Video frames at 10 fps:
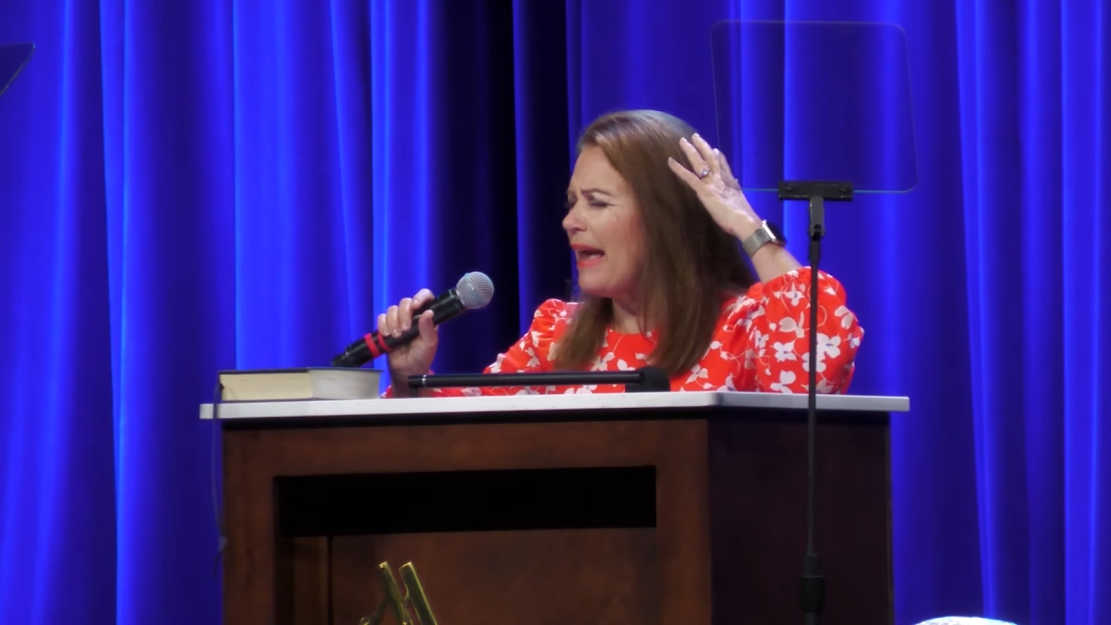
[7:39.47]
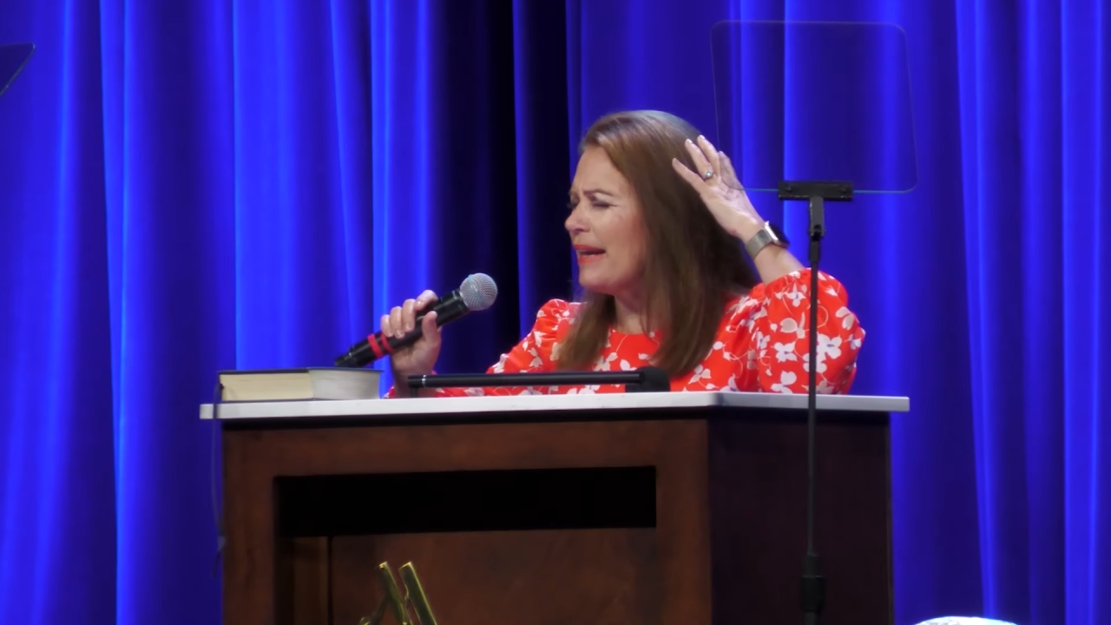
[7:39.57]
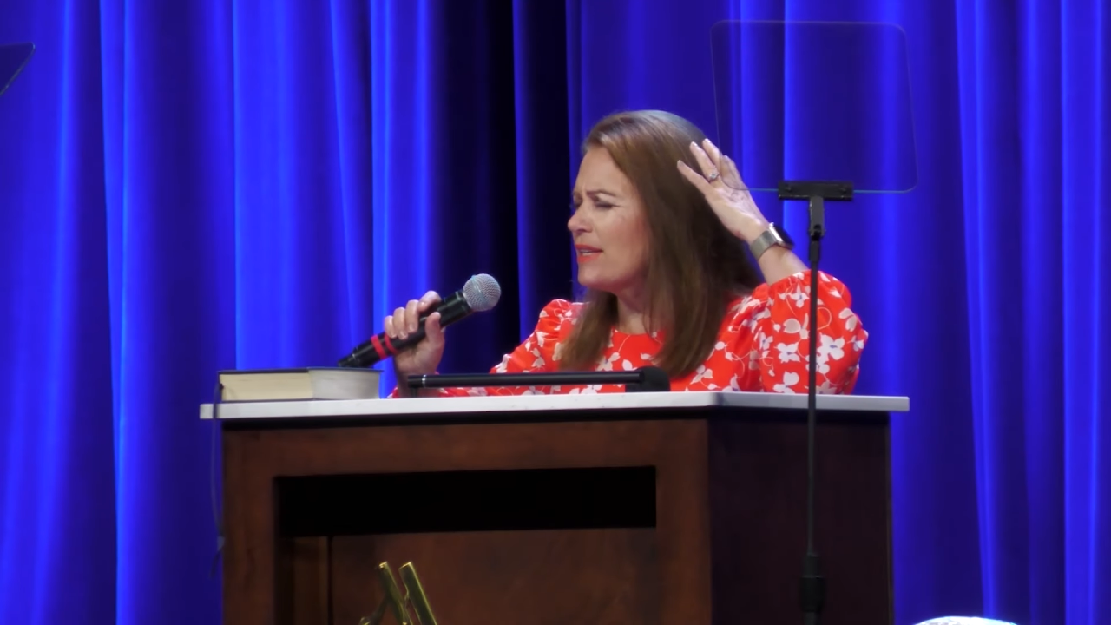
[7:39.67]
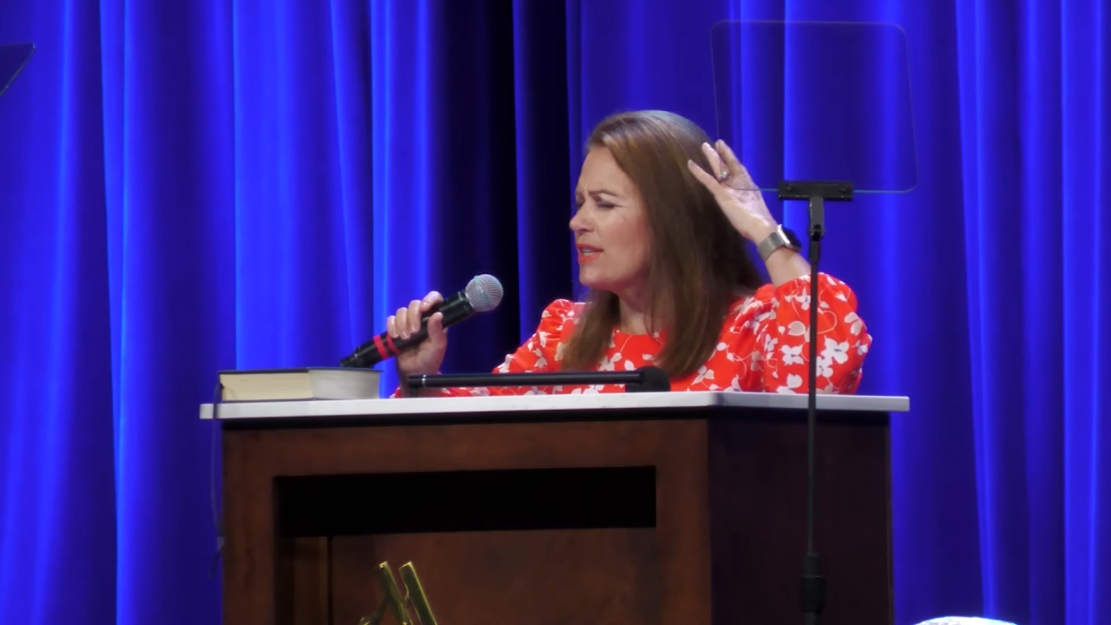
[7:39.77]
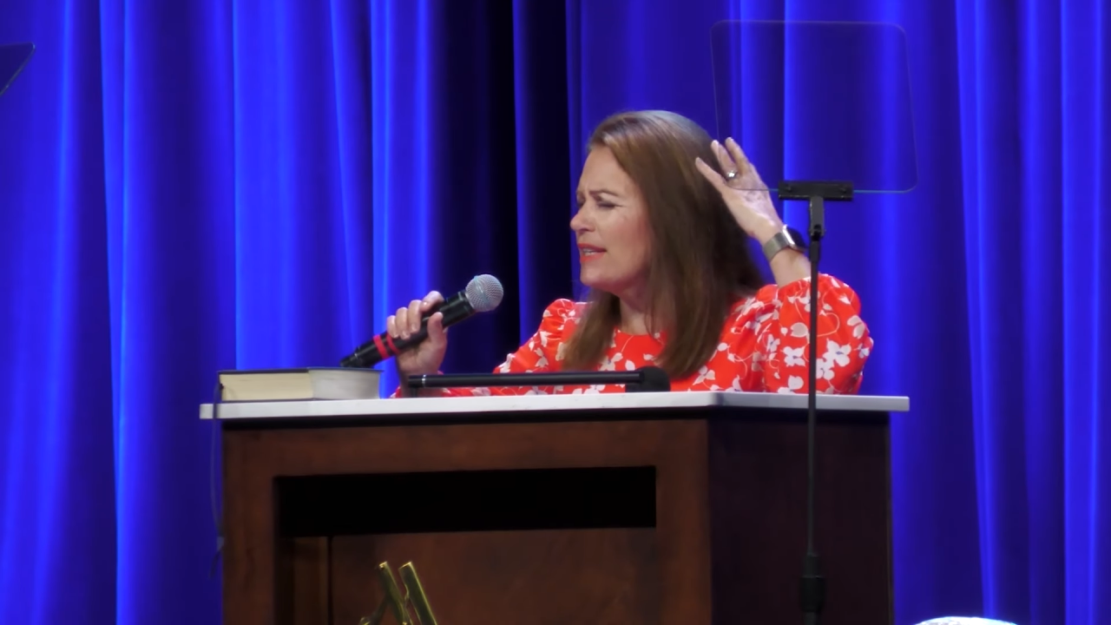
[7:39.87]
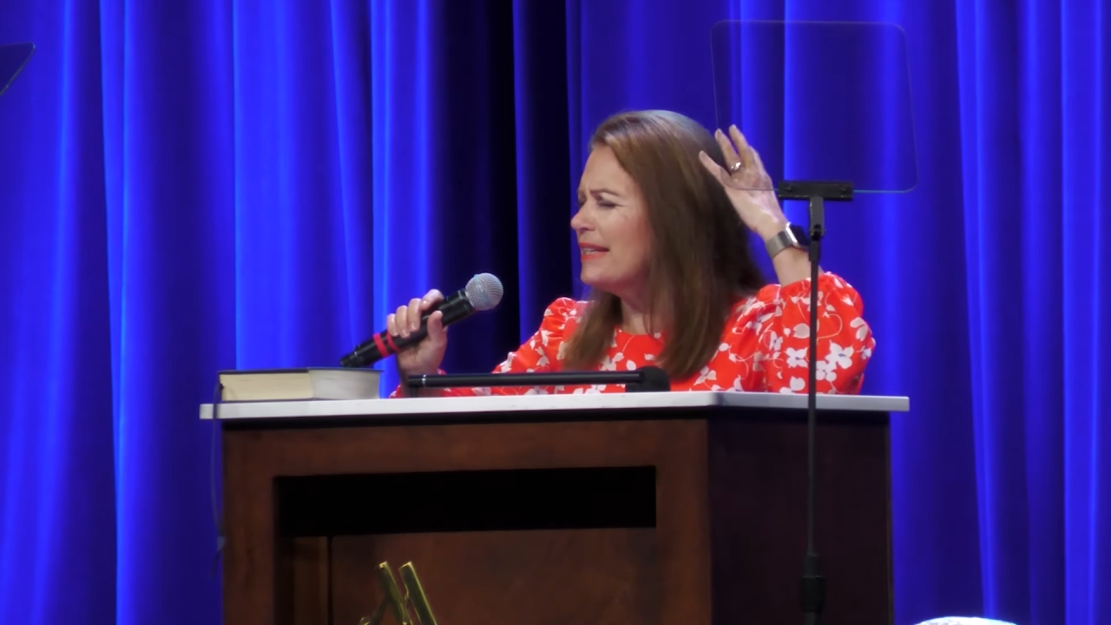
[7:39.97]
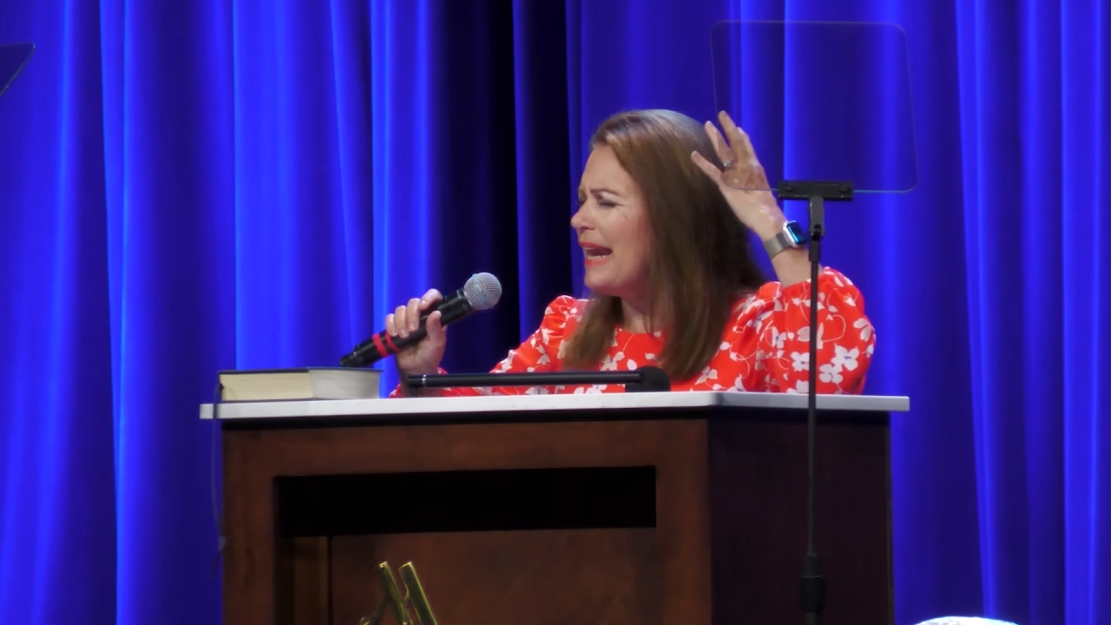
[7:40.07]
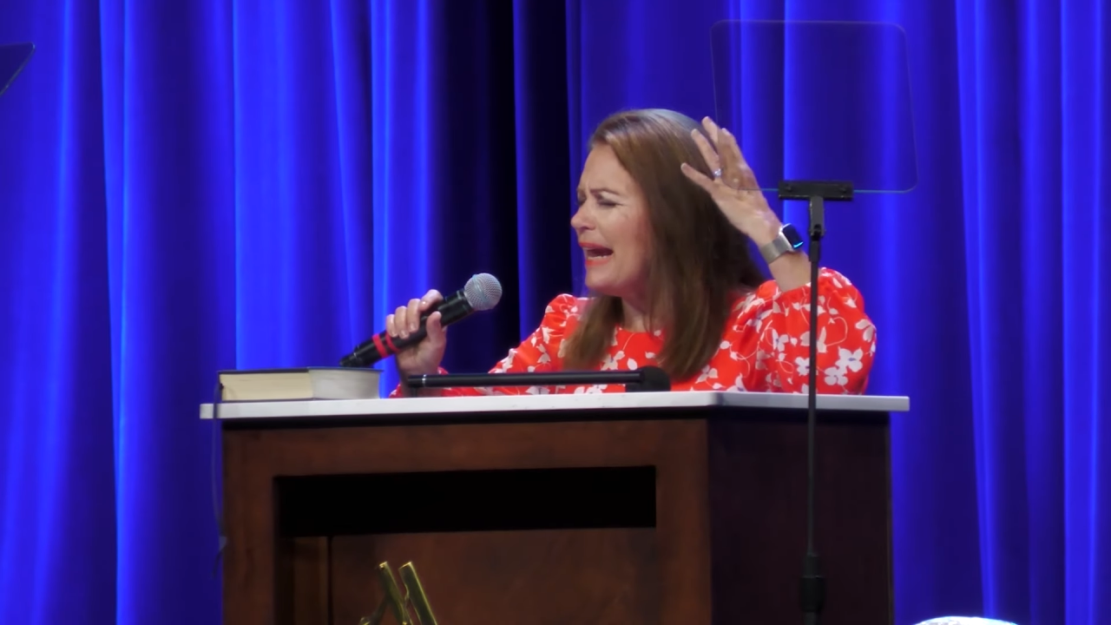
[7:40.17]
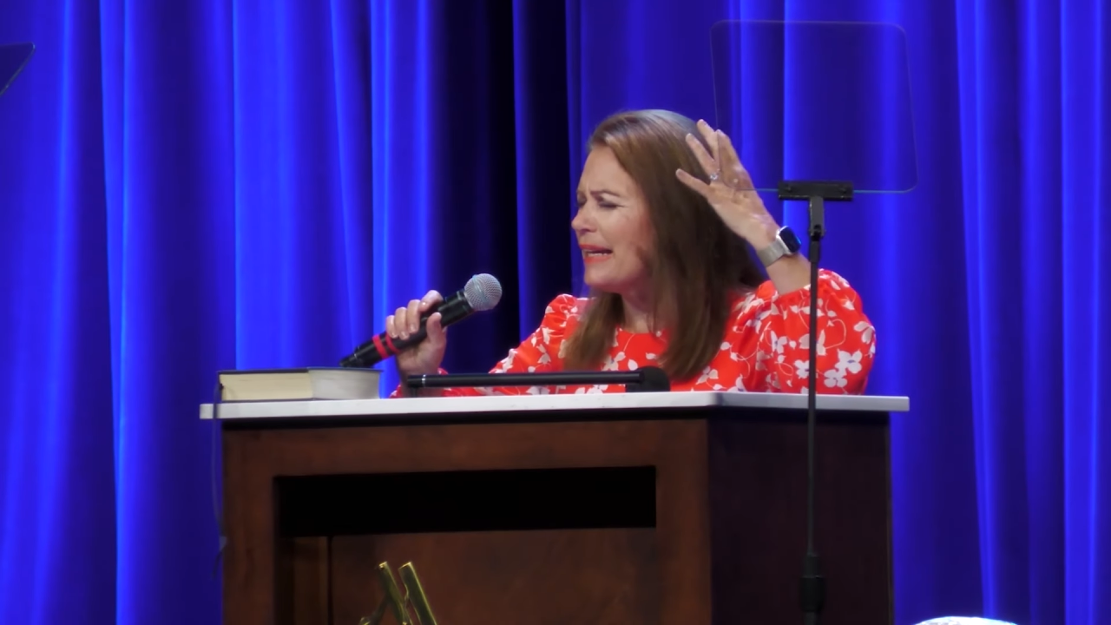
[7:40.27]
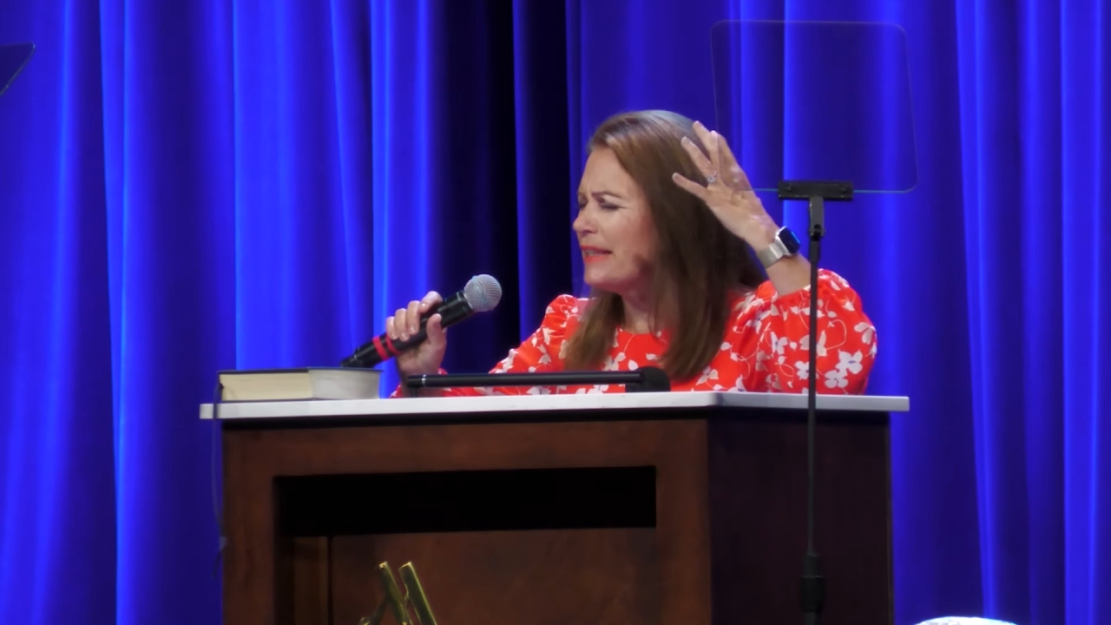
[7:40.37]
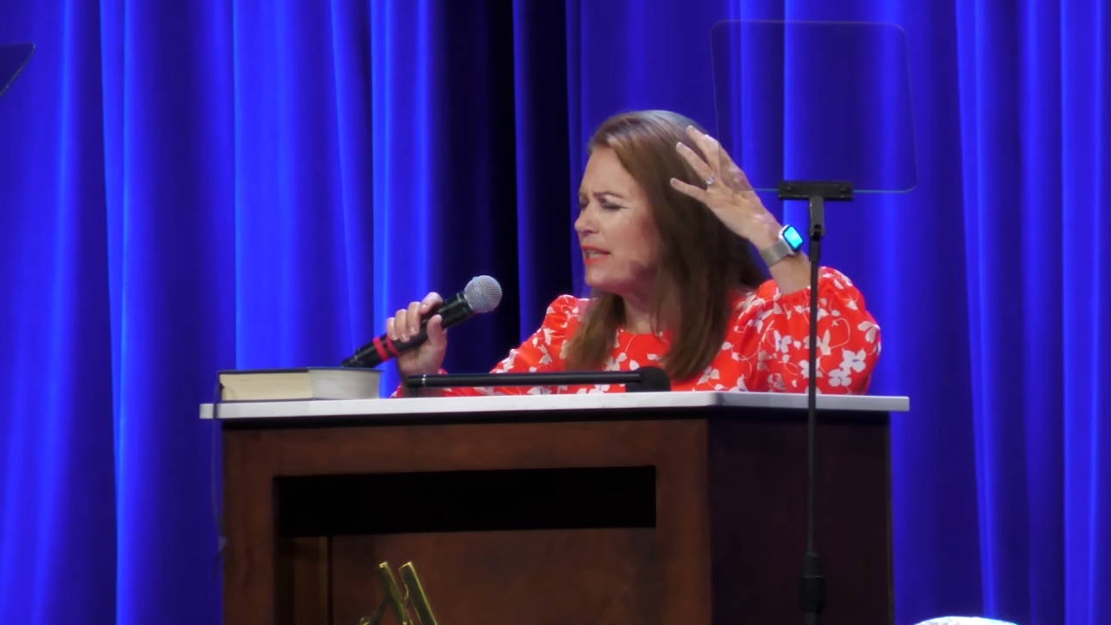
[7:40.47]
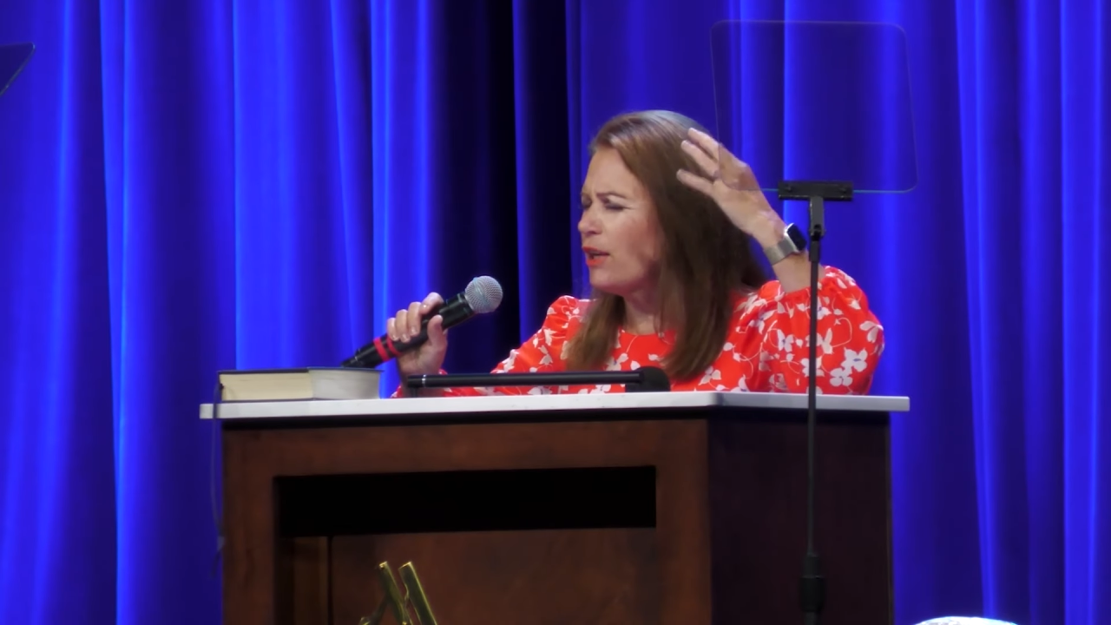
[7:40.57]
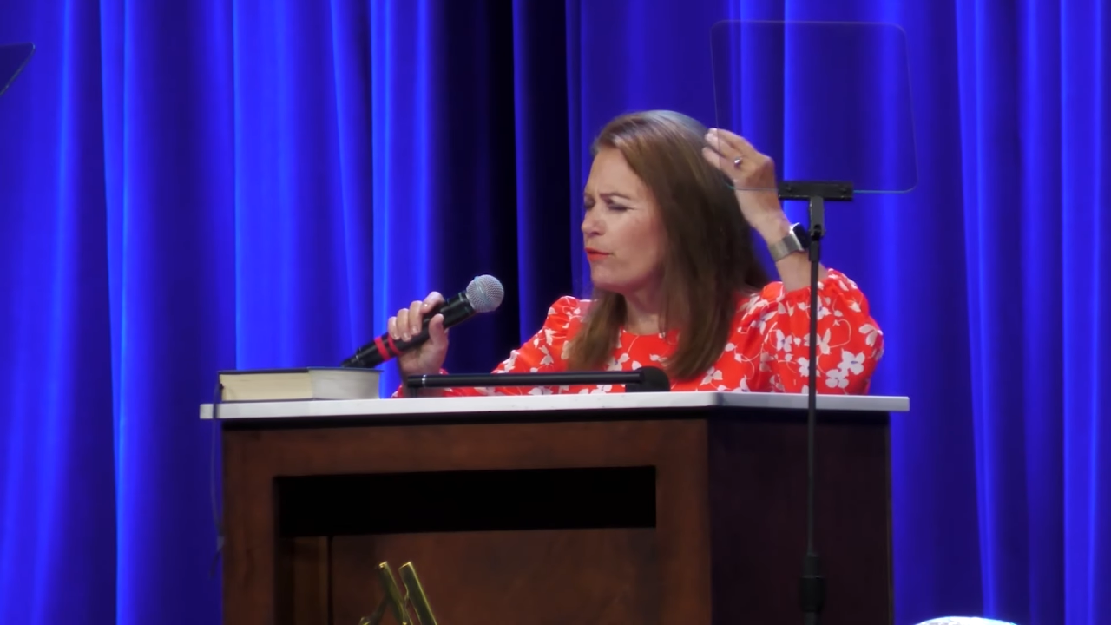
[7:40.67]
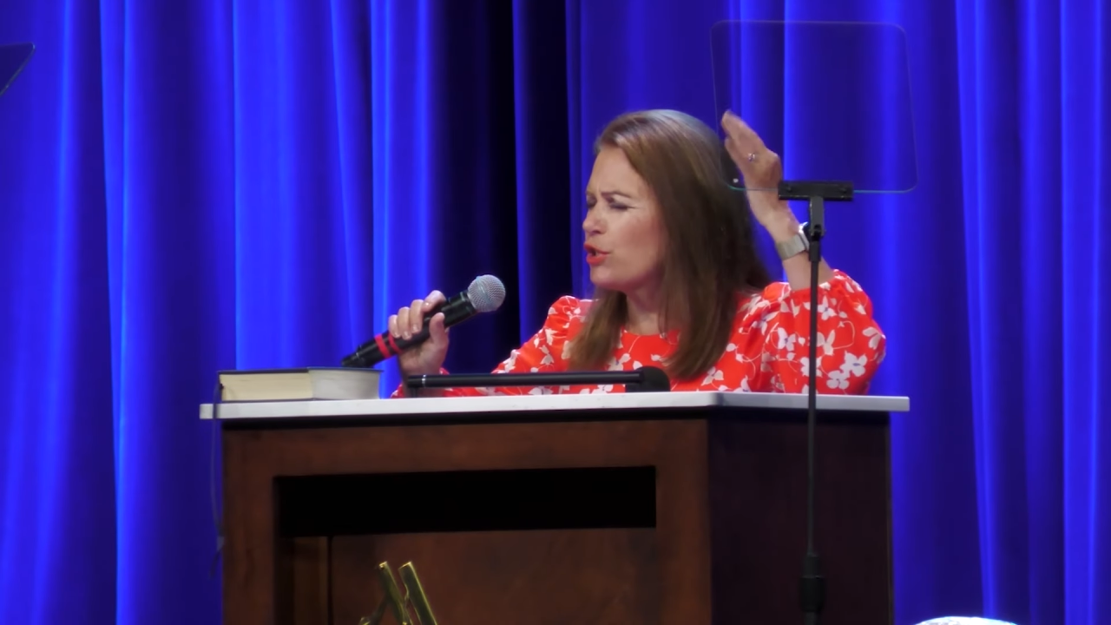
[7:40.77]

that as a negative.